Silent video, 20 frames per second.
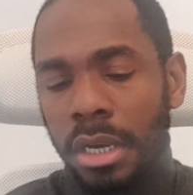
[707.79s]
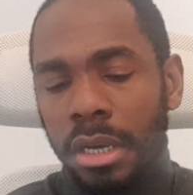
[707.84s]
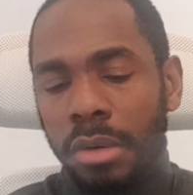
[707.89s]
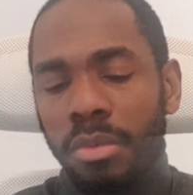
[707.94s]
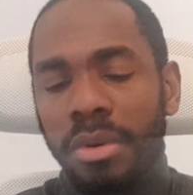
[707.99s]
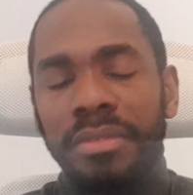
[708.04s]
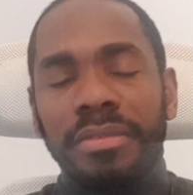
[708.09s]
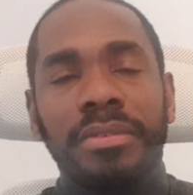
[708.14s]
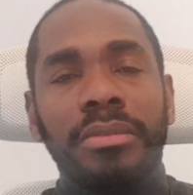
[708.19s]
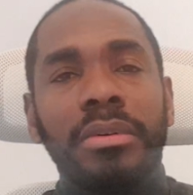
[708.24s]

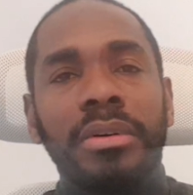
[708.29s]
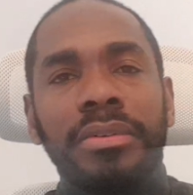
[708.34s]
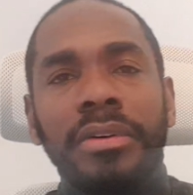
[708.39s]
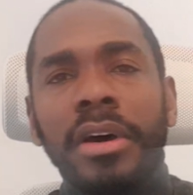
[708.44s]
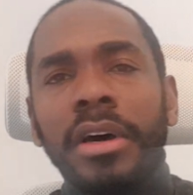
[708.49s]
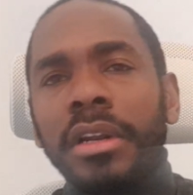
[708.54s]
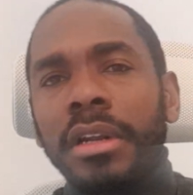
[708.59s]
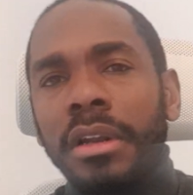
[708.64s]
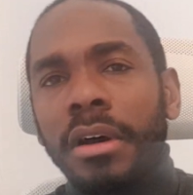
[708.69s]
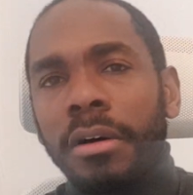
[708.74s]
We've
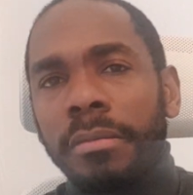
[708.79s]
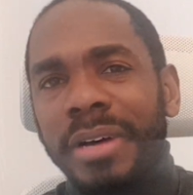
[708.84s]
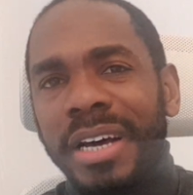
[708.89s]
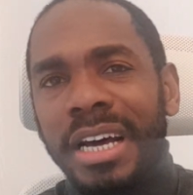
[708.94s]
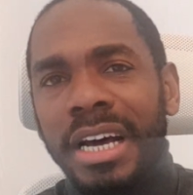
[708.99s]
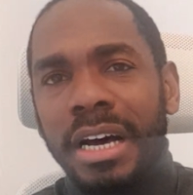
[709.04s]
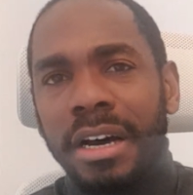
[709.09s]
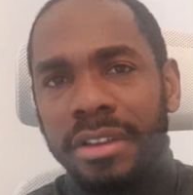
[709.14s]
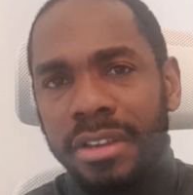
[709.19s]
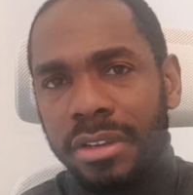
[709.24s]
heard a lot
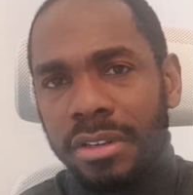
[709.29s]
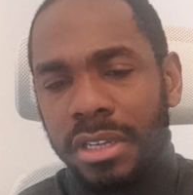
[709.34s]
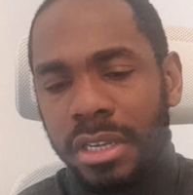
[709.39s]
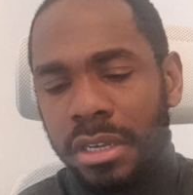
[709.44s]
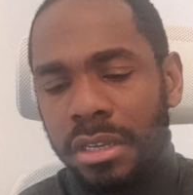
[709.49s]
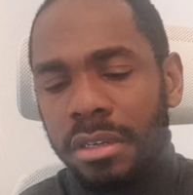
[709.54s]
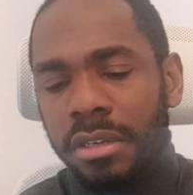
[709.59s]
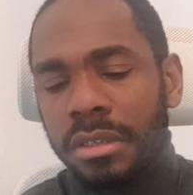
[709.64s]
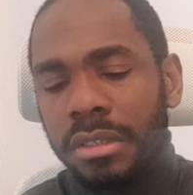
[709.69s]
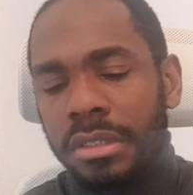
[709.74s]
about
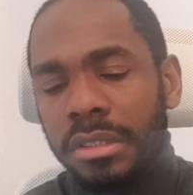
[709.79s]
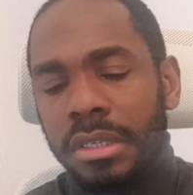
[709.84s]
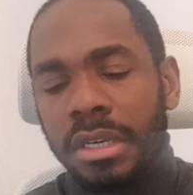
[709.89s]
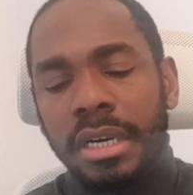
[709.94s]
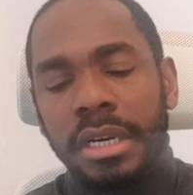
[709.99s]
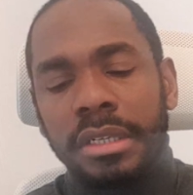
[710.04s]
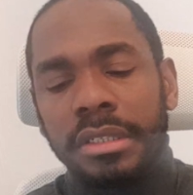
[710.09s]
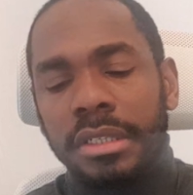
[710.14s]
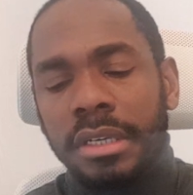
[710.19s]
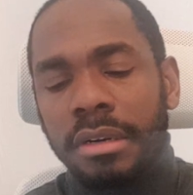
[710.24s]
iodine,
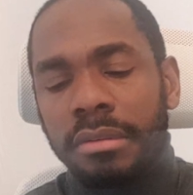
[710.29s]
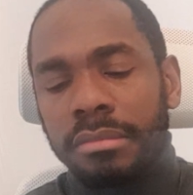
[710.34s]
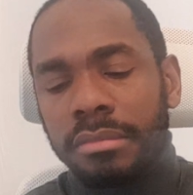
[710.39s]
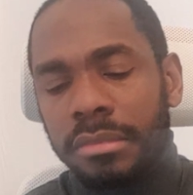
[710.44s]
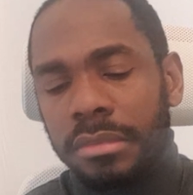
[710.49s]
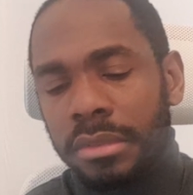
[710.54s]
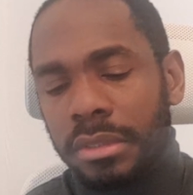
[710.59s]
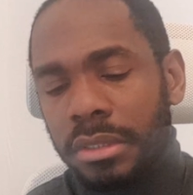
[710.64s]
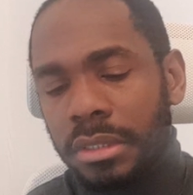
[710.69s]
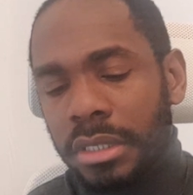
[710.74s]
and
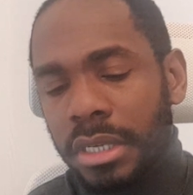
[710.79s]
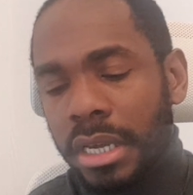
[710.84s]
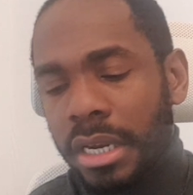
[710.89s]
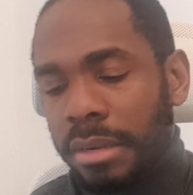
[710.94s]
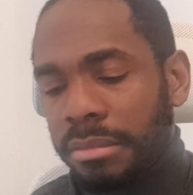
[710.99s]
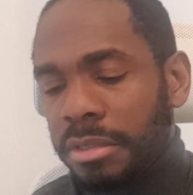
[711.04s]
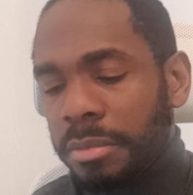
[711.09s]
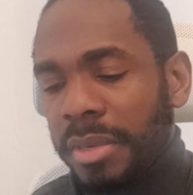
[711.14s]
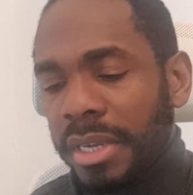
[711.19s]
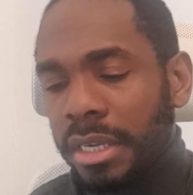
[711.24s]
again,
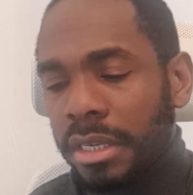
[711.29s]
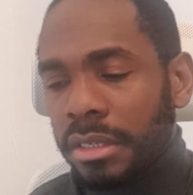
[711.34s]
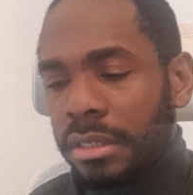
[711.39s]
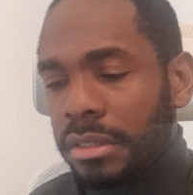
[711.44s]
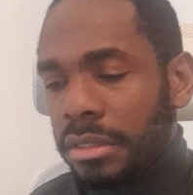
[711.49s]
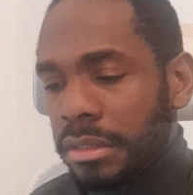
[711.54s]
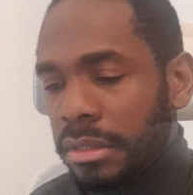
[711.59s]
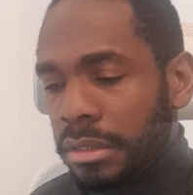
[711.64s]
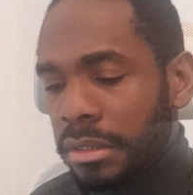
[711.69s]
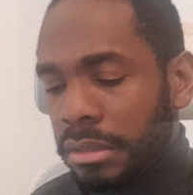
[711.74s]
I'm
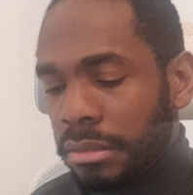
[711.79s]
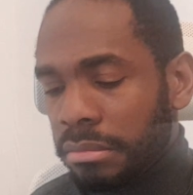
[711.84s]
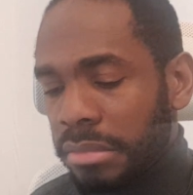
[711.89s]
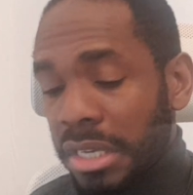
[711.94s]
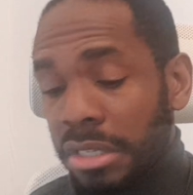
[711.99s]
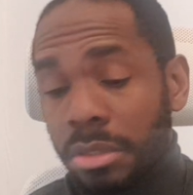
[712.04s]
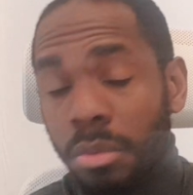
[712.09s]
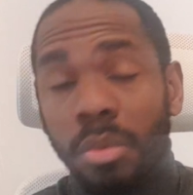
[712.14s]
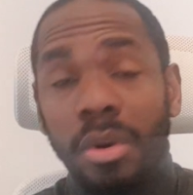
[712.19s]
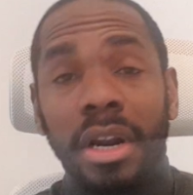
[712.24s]
speaking
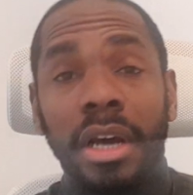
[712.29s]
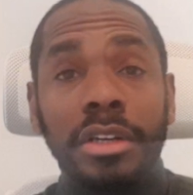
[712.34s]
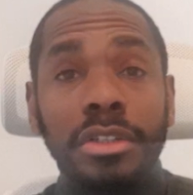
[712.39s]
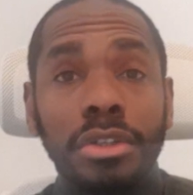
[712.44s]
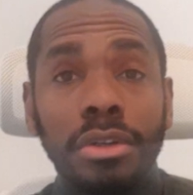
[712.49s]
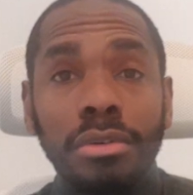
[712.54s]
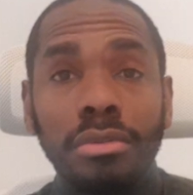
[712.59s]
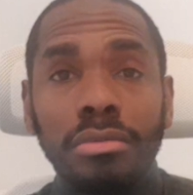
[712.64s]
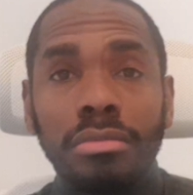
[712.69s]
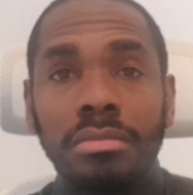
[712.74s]
based on what I
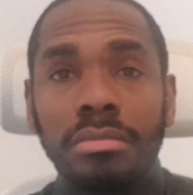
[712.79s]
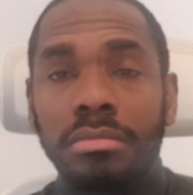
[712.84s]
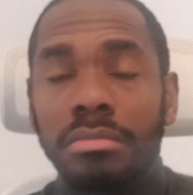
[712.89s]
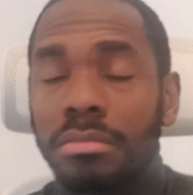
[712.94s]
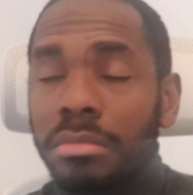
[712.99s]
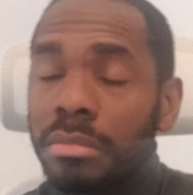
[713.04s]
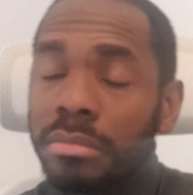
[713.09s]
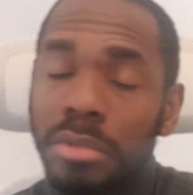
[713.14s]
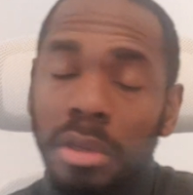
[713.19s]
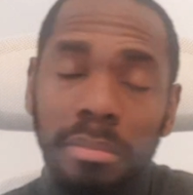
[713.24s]
do,
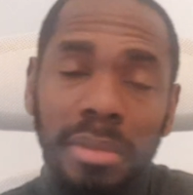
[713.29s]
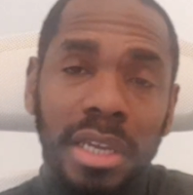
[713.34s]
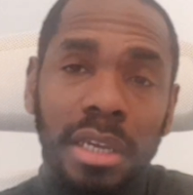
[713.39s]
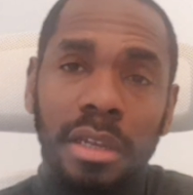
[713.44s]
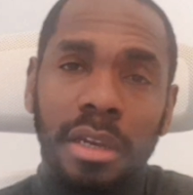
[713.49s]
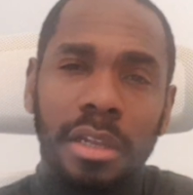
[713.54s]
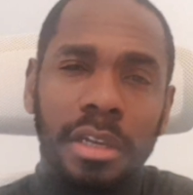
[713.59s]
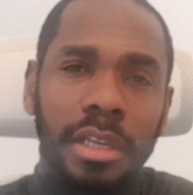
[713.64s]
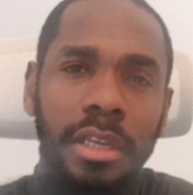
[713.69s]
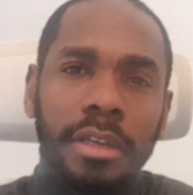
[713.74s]
not
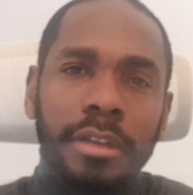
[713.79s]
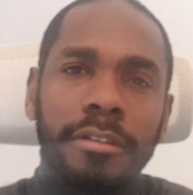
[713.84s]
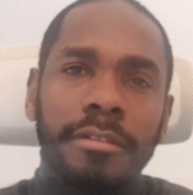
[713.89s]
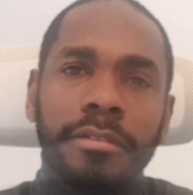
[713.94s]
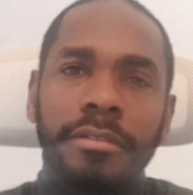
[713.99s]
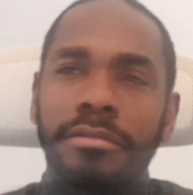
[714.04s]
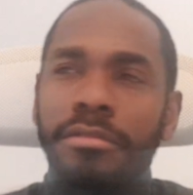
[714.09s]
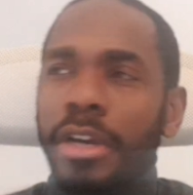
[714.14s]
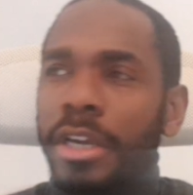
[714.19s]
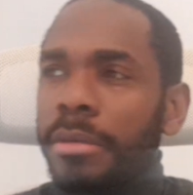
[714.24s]
making any
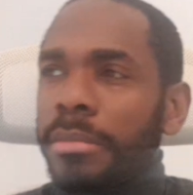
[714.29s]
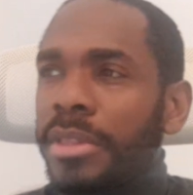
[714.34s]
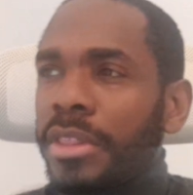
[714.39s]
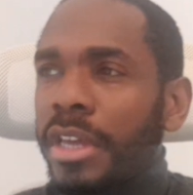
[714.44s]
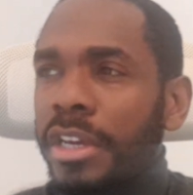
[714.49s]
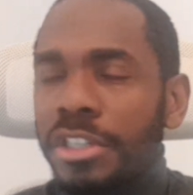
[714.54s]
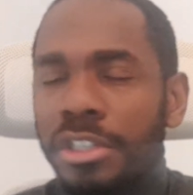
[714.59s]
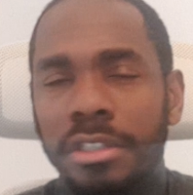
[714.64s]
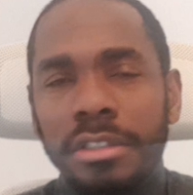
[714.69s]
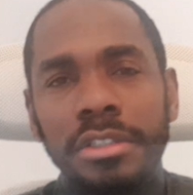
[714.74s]

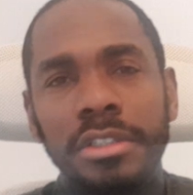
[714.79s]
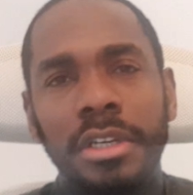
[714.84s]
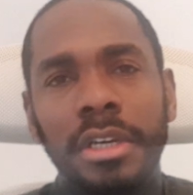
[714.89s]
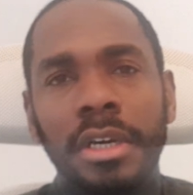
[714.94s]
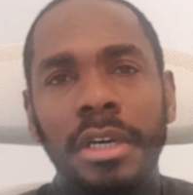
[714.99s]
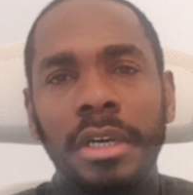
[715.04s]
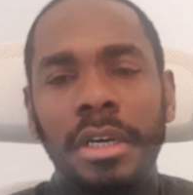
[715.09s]
recommendations,